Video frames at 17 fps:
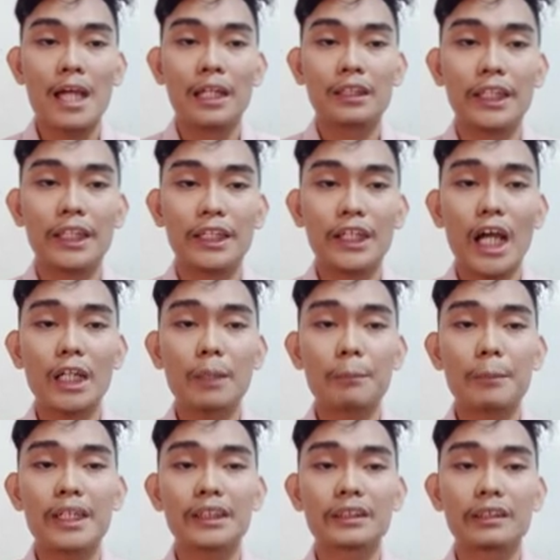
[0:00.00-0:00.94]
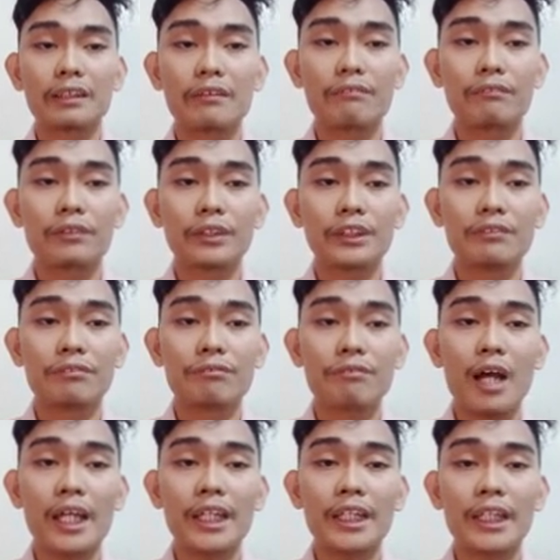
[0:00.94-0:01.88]
The economy is
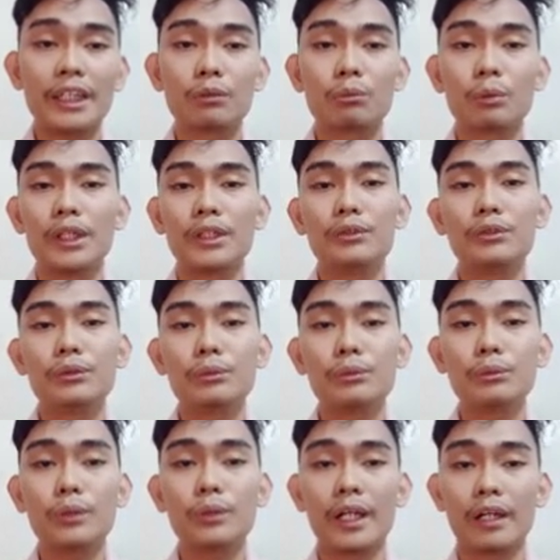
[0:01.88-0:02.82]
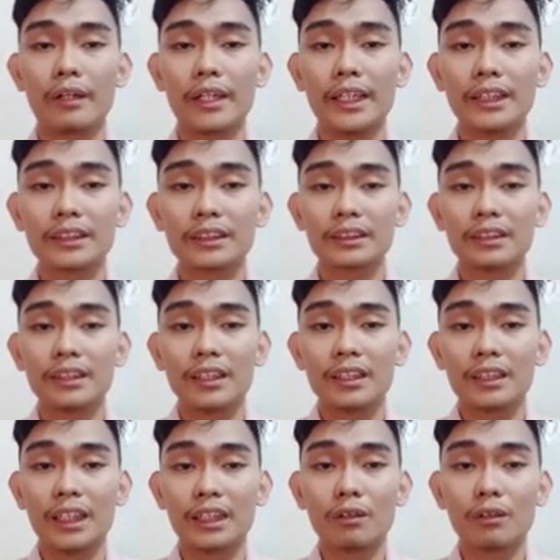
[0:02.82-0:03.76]
diversifying into new areas.
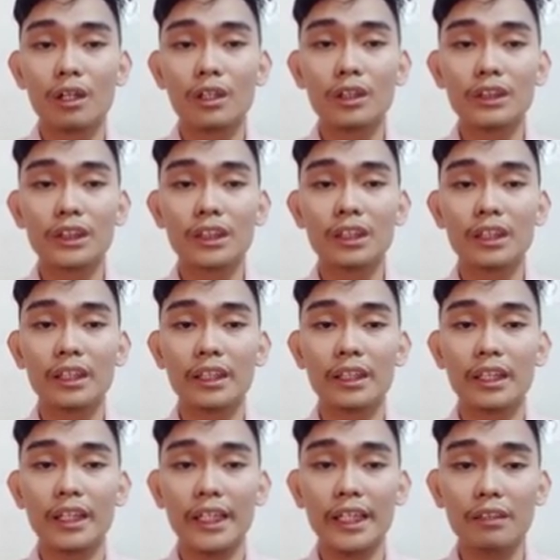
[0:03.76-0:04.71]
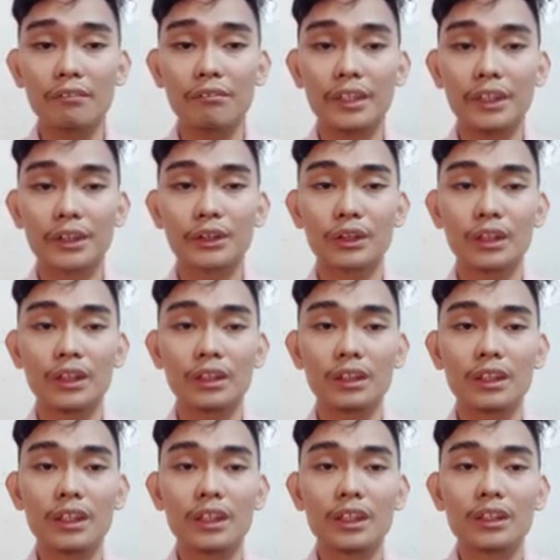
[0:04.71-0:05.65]
Technological innovation
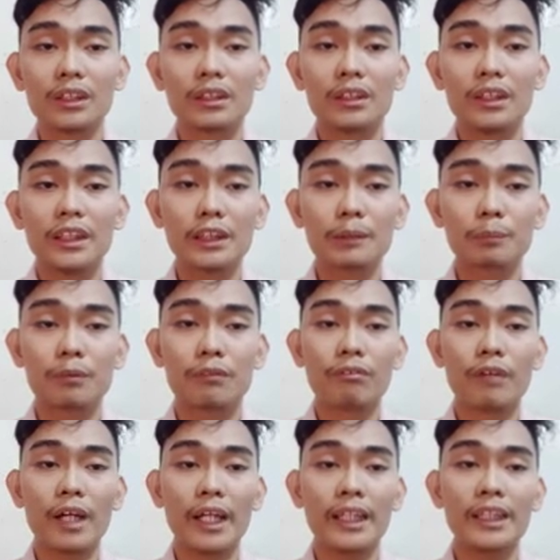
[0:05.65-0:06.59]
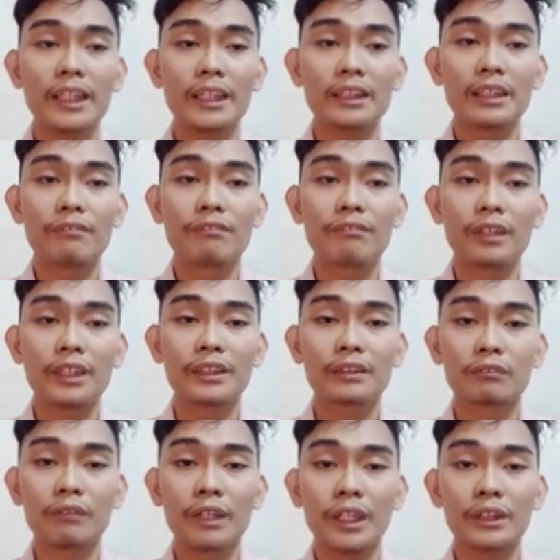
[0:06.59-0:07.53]
is providing a diverse
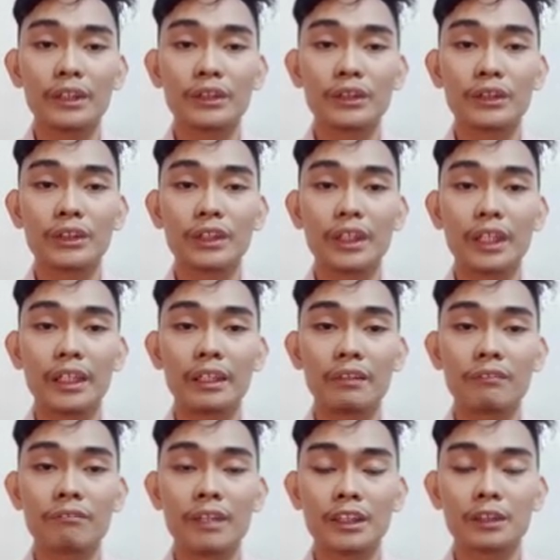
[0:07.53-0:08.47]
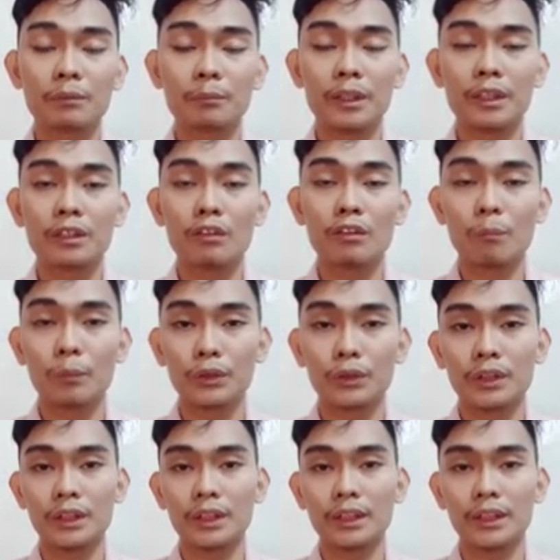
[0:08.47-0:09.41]
range and investment
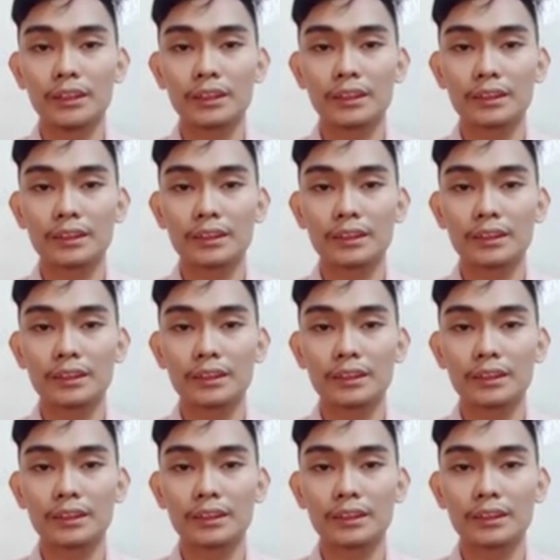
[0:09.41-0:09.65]
opportunities.